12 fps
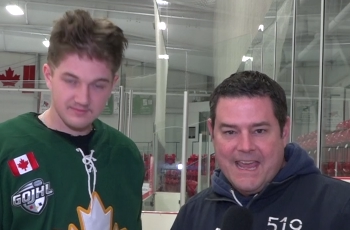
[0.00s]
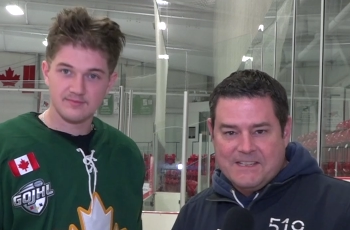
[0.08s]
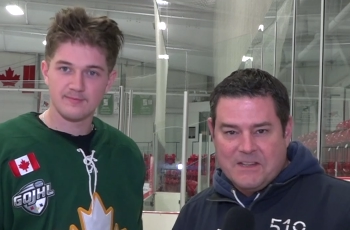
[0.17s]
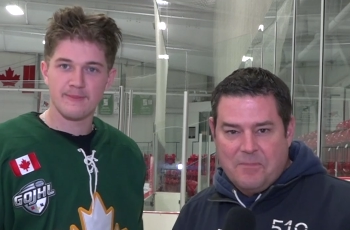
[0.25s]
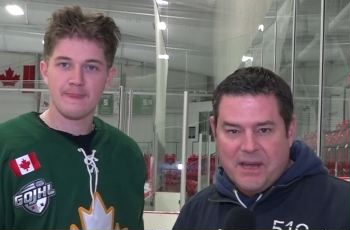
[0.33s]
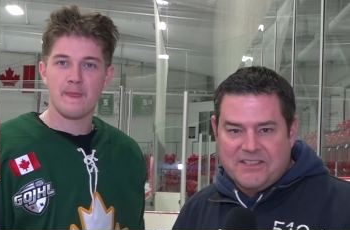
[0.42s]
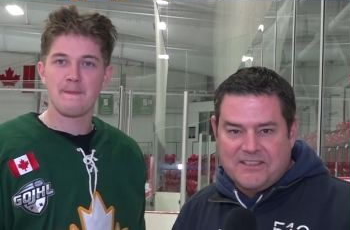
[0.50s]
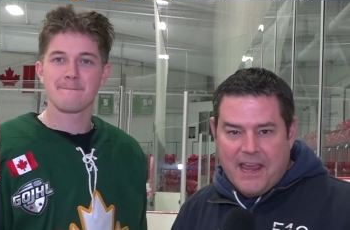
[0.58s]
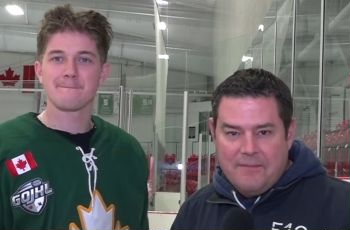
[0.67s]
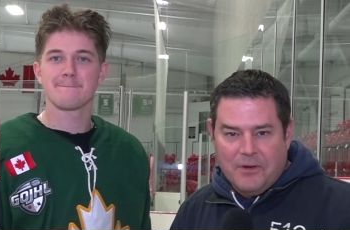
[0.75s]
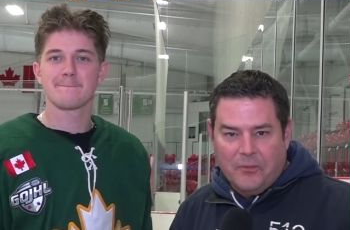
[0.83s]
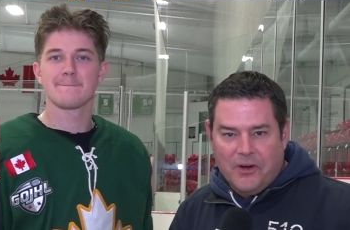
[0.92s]
Speaker 1: It's a big
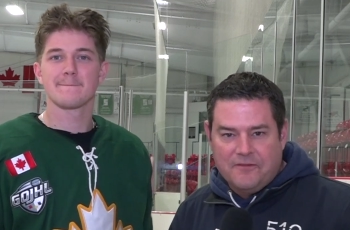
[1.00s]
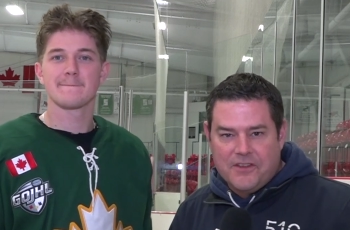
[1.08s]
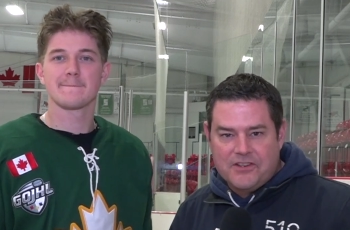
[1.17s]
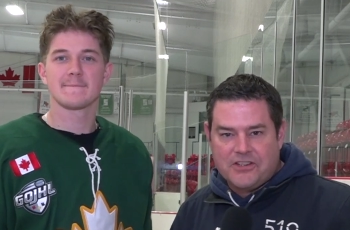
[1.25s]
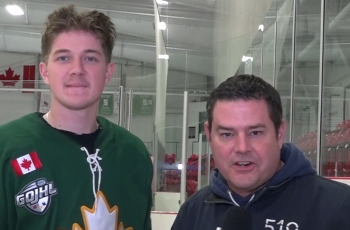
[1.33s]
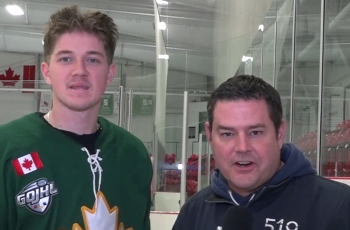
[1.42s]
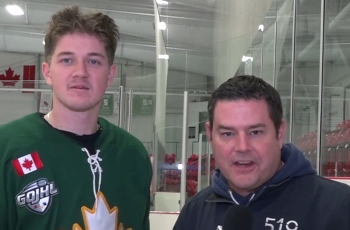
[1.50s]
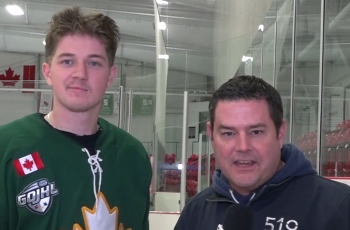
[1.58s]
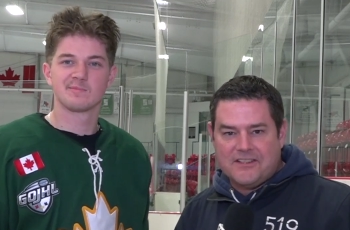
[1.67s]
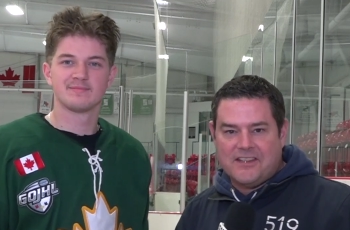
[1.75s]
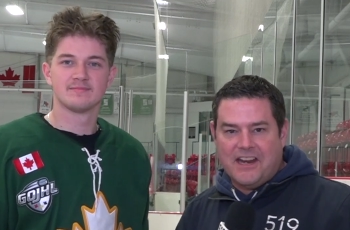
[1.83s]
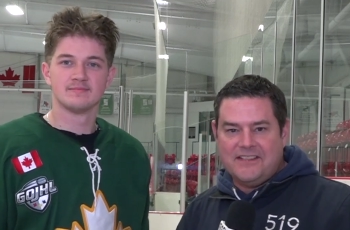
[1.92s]
statement win for the Sugar
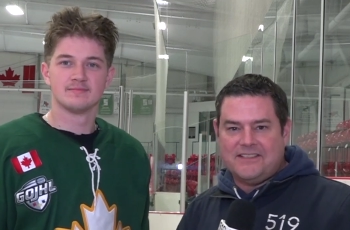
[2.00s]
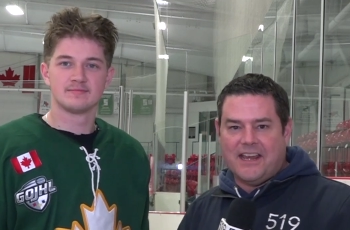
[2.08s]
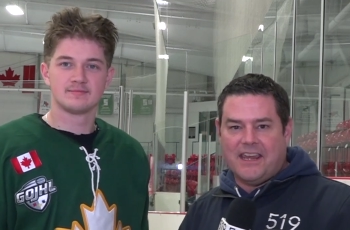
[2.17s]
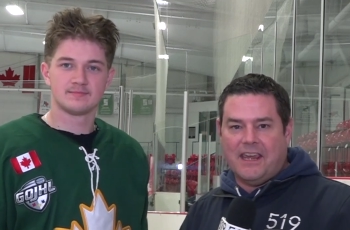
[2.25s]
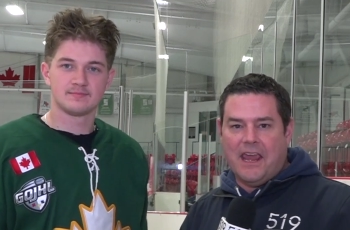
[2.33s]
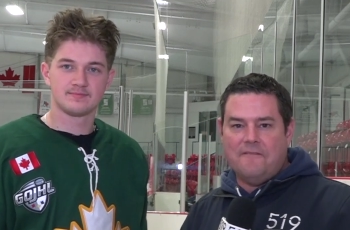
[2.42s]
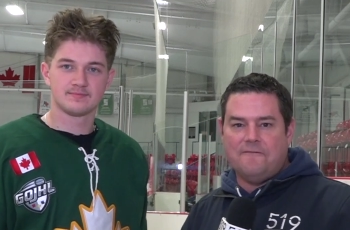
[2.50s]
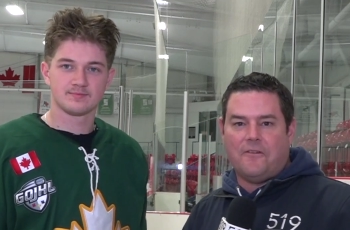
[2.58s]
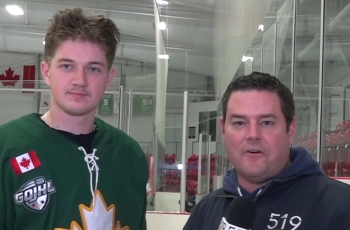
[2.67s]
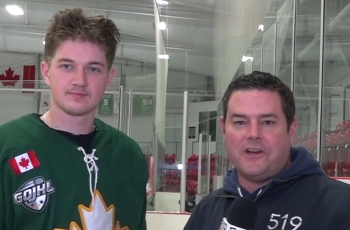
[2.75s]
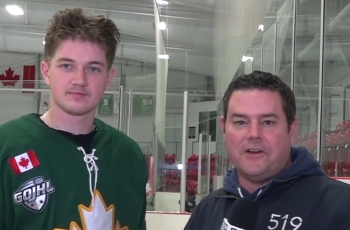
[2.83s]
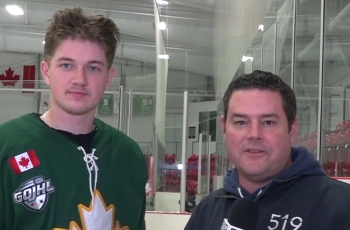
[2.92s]
Kings tonight, taking Game
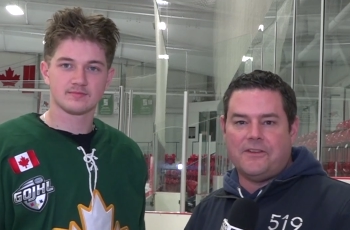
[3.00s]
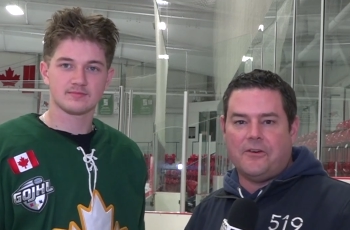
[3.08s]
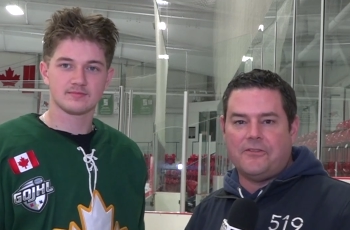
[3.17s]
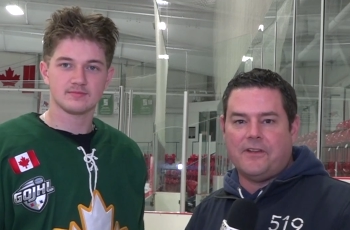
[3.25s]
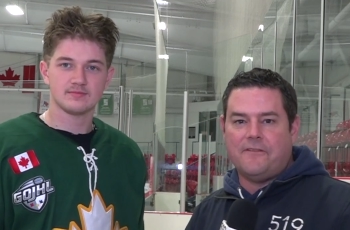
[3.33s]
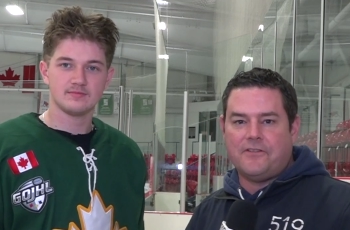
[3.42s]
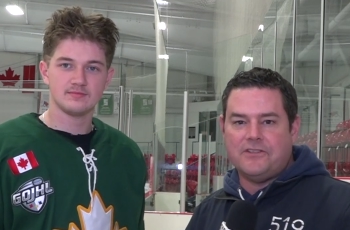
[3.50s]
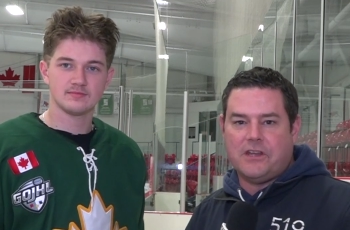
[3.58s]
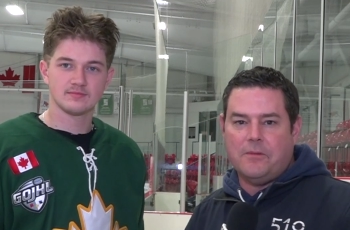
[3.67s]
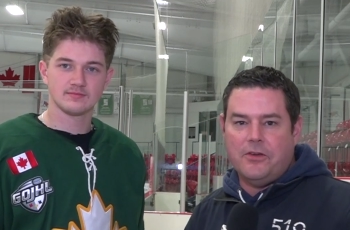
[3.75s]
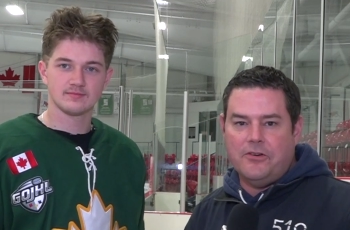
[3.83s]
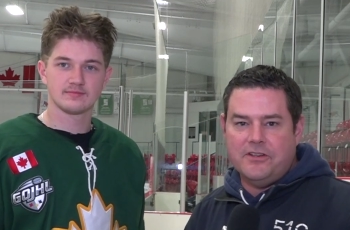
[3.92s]
4 here at the North Dumfries
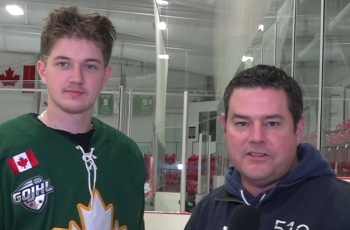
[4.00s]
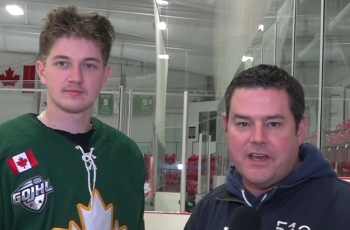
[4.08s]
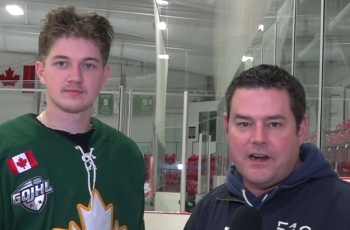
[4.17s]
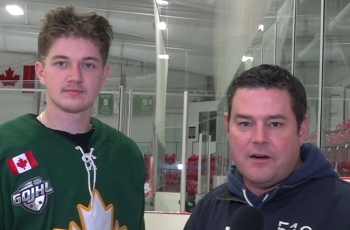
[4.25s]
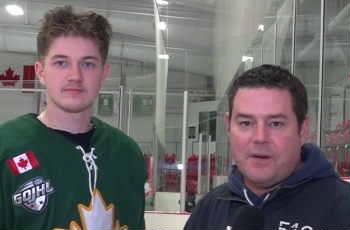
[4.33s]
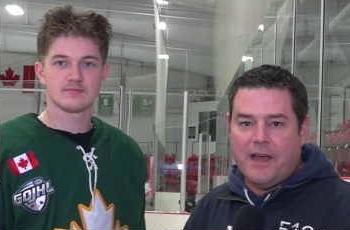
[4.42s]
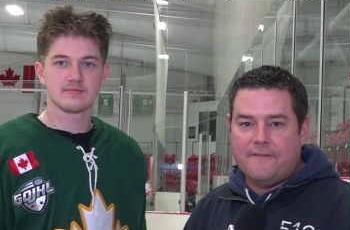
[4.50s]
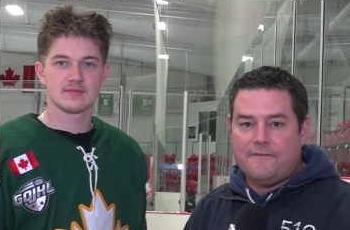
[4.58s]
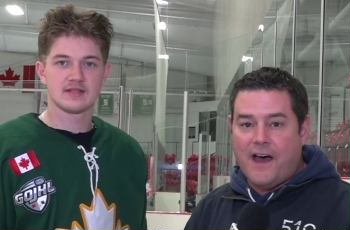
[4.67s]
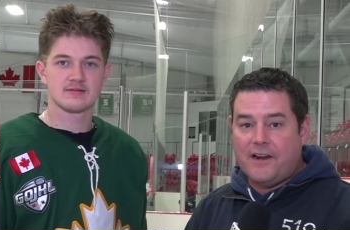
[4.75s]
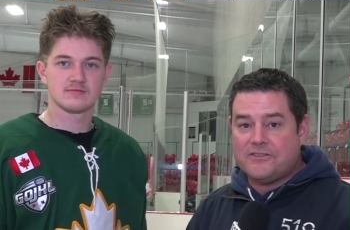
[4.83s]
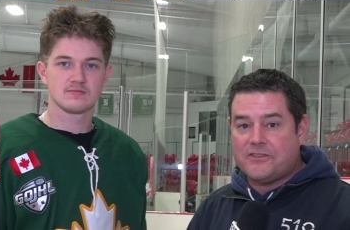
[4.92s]
Community Center by a
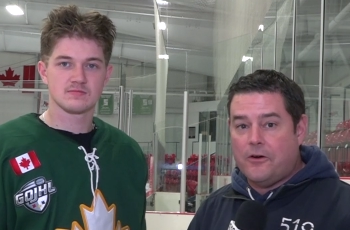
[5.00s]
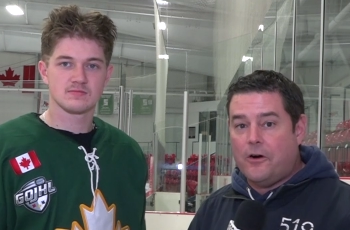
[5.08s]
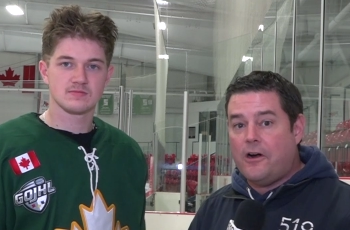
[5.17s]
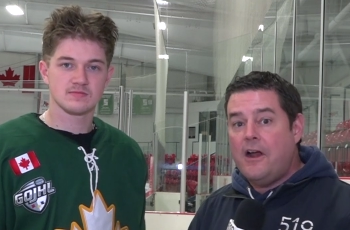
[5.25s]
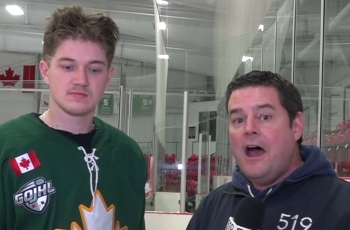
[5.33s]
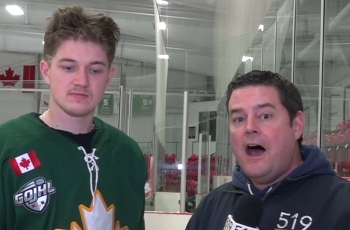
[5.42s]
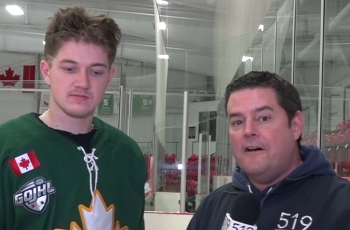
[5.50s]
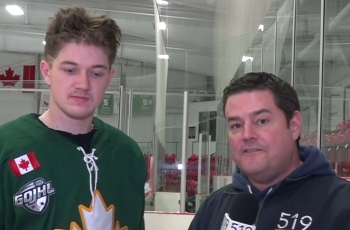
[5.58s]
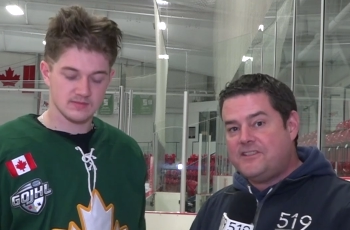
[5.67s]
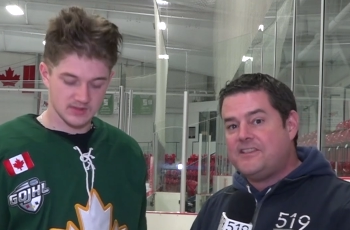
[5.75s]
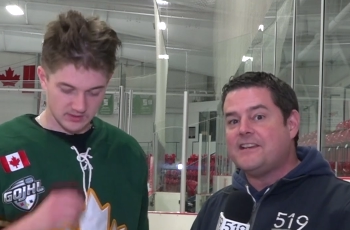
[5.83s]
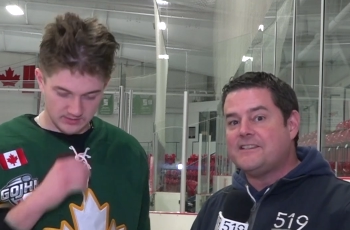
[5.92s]
final score
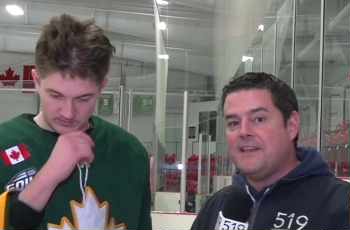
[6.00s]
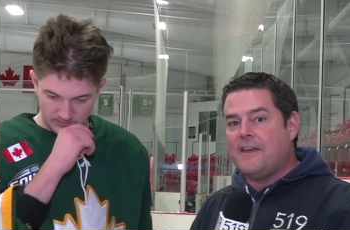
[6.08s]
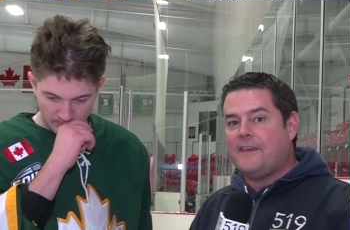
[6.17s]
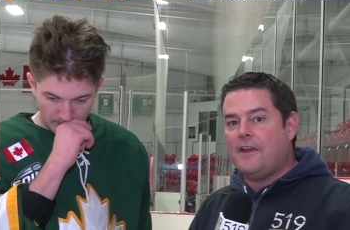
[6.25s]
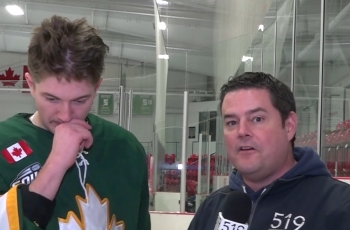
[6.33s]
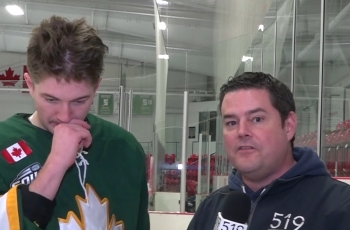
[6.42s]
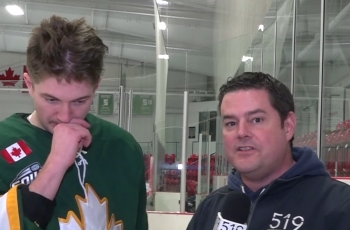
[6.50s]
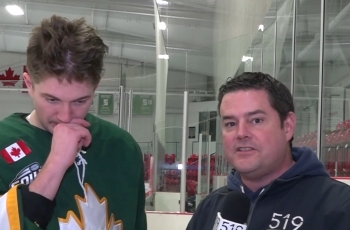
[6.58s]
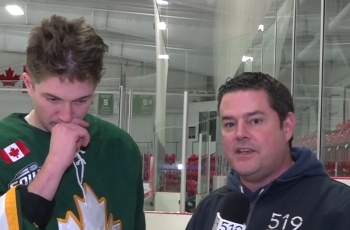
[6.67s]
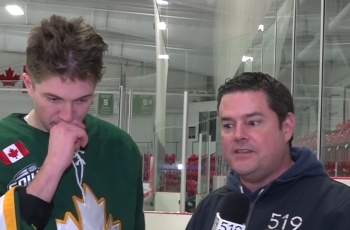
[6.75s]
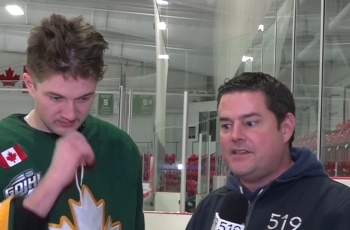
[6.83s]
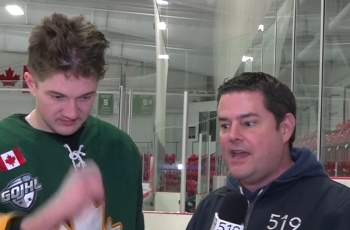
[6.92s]
of 6-0 over the
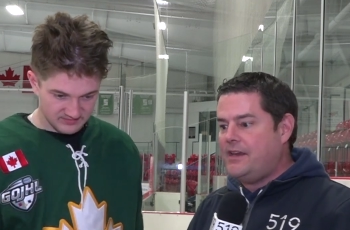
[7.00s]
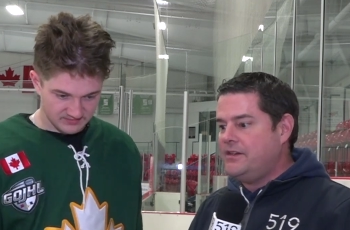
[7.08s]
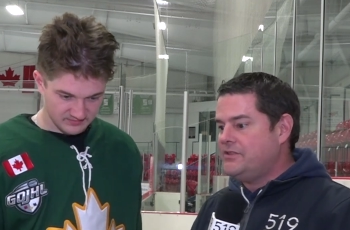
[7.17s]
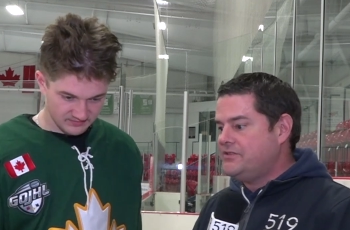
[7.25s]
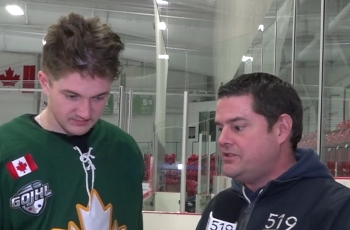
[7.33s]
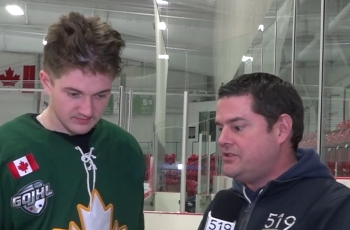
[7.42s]
Centennials.